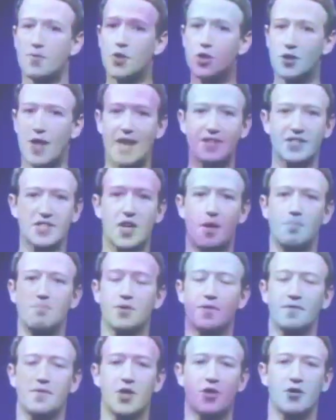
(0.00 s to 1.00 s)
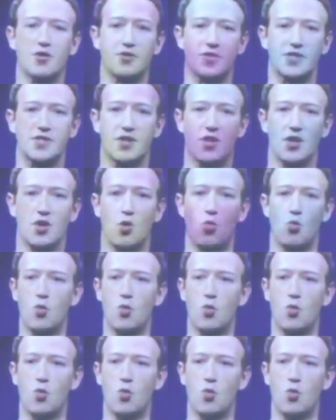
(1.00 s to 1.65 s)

over the last couple of years,